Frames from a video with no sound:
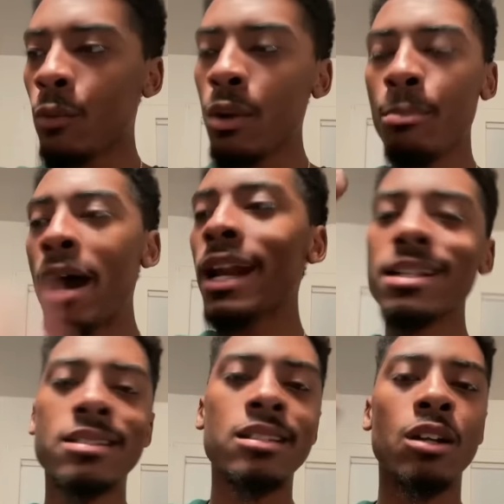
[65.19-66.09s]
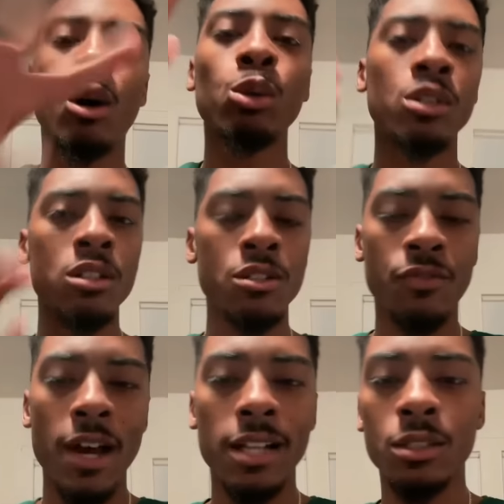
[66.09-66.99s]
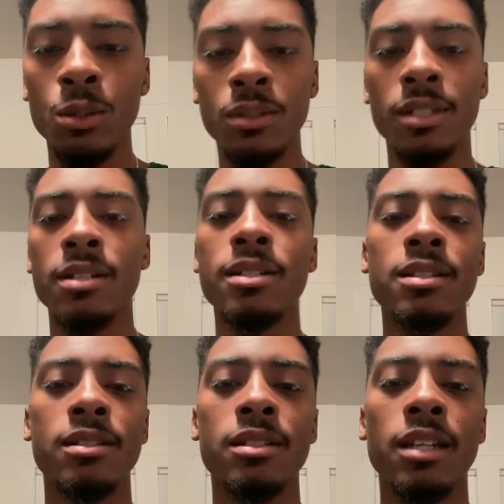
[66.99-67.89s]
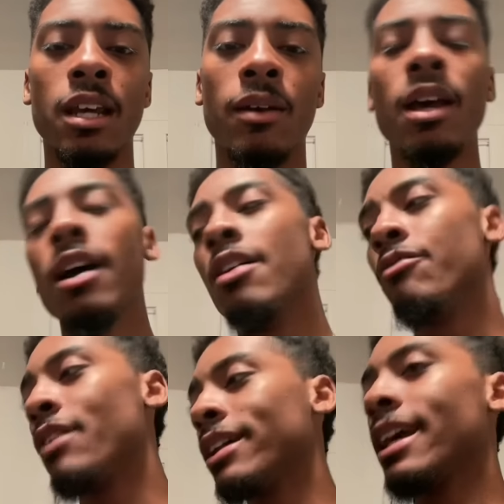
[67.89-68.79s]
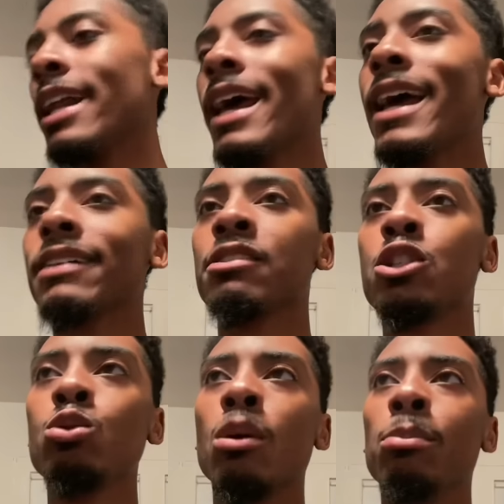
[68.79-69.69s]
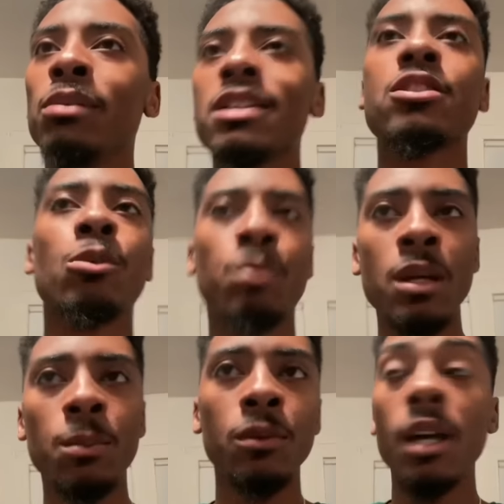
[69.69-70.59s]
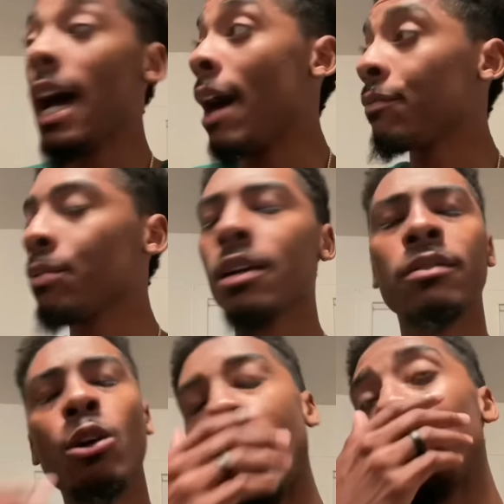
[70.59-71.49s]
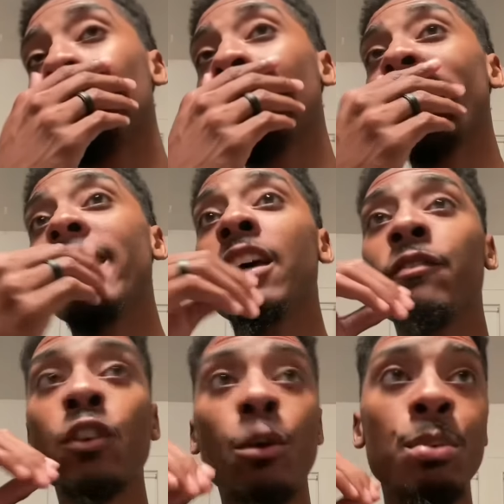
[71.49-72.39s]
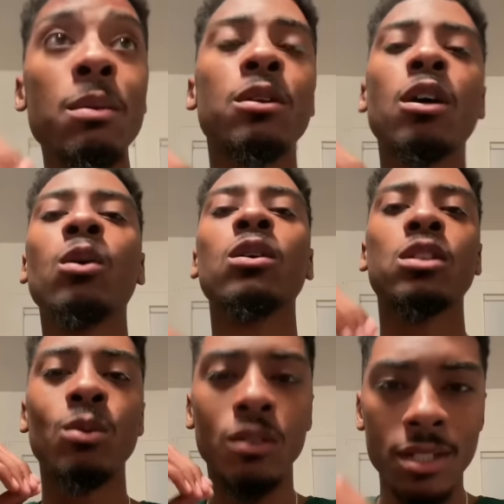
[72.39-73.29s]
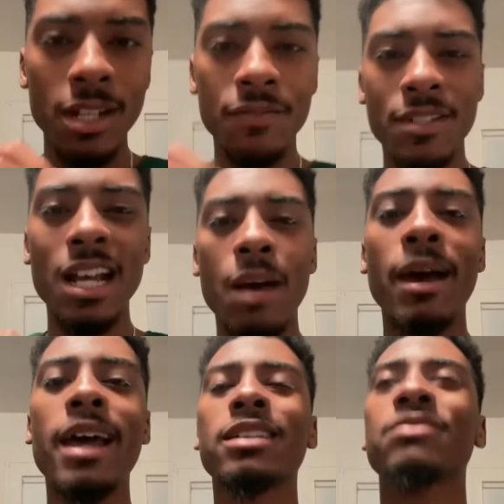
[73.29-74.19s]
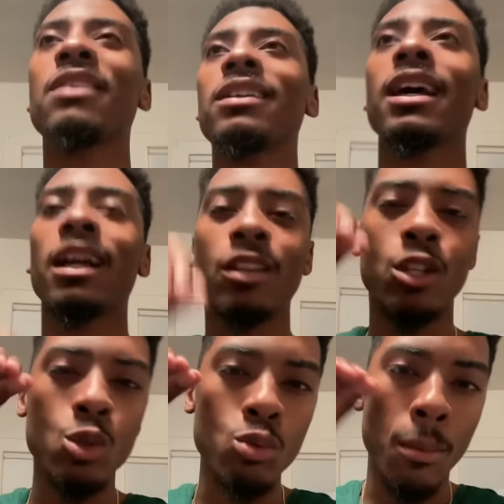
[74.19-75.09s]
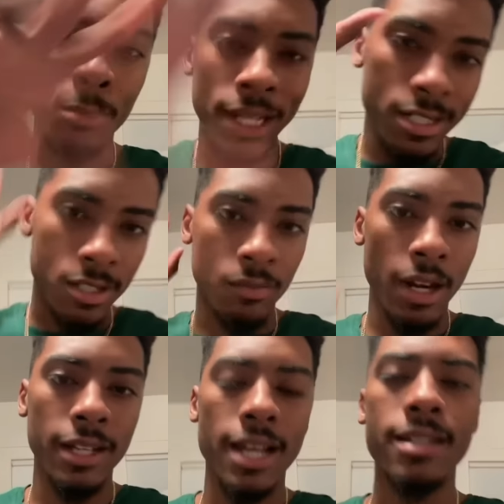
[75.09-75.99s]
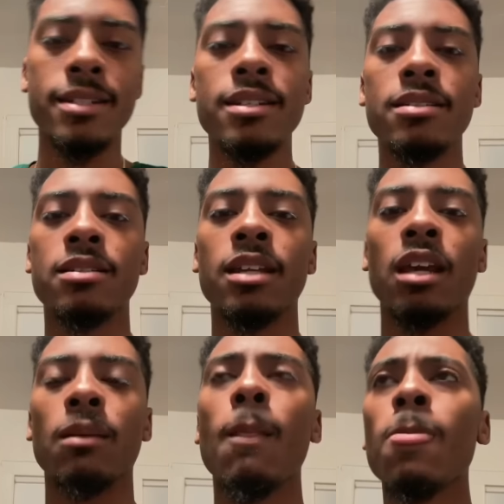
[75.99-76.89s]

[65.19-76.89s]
We bind, I send the Holy Ghost fire towards it in Jesus' name. Father God, I ask that you will bless your people. I pray, Lord, I pray if your people going through a tough time, I ask, Father God, that you will bless them right now in Jesus' name.